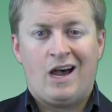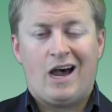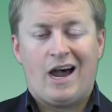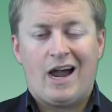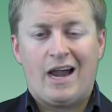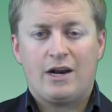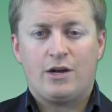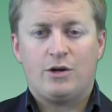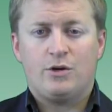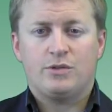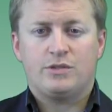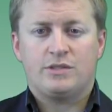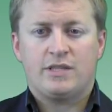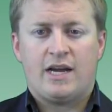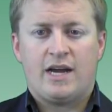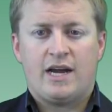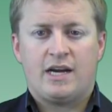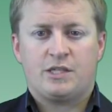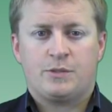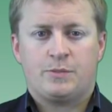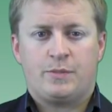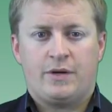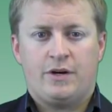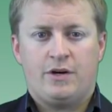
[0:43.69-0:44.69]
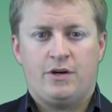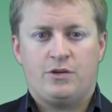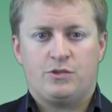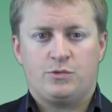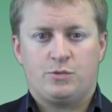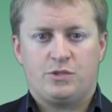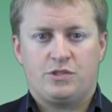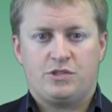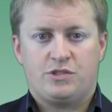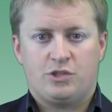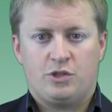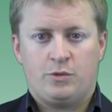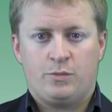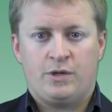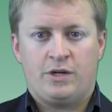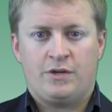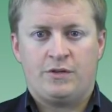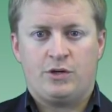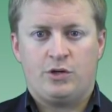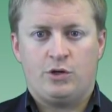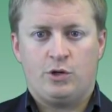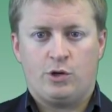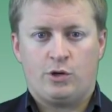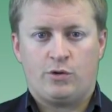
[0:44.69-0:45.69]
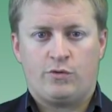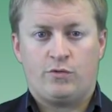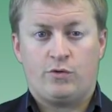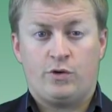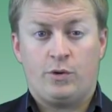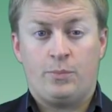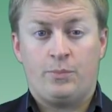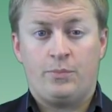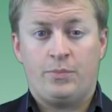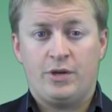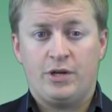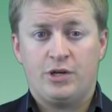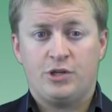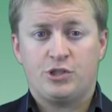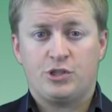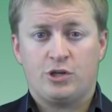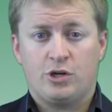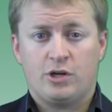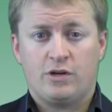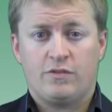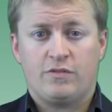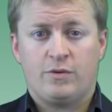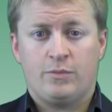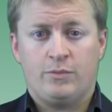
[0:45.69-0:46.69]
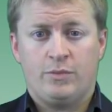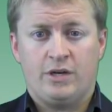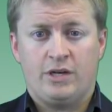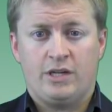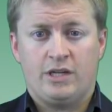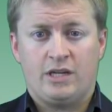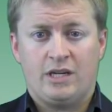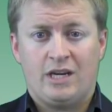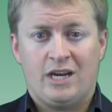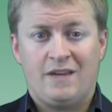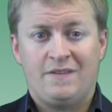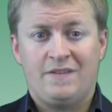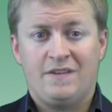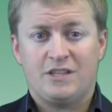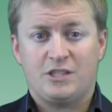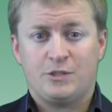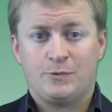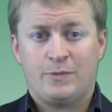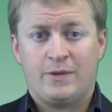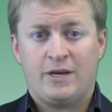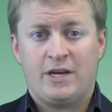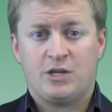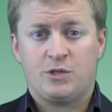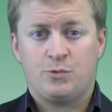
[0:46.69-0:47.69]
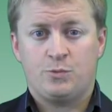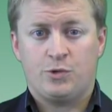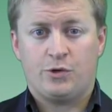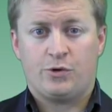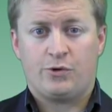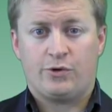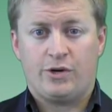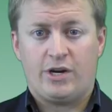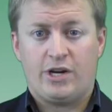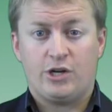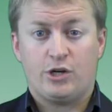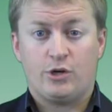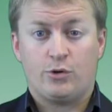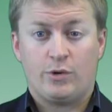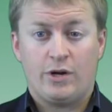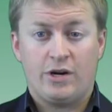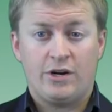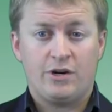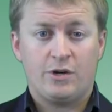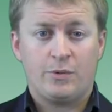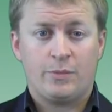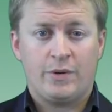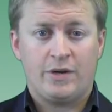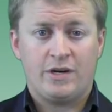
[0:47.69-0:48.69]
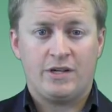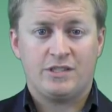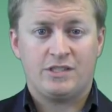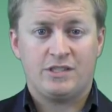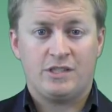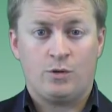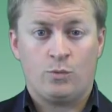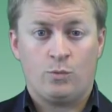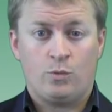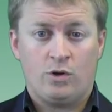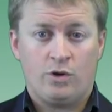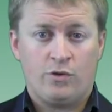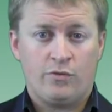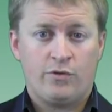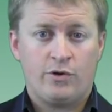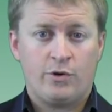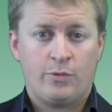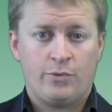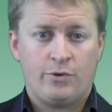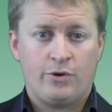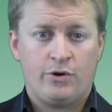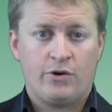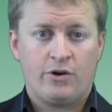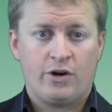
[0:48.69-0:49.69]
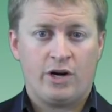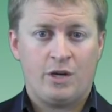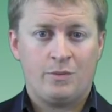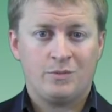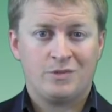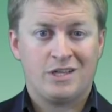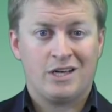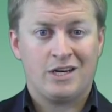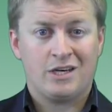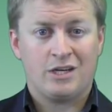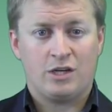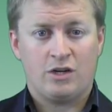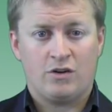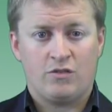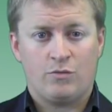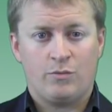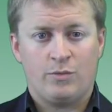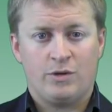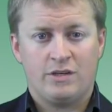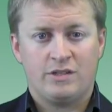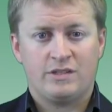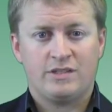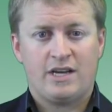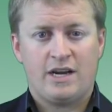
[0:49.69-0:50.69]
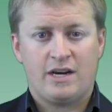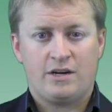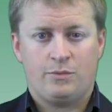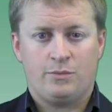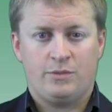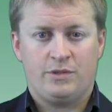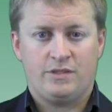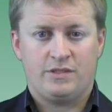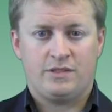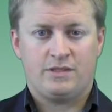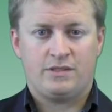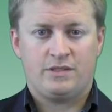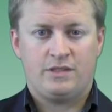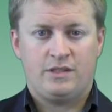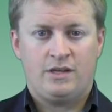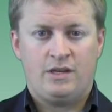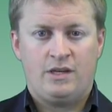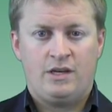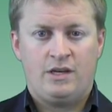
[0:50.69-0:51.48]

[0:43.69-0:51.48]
Idaho taxpayers would still be on the hook for a big chunk of the money, and the expansion would create greater dependency on welfare programs and government entitlements.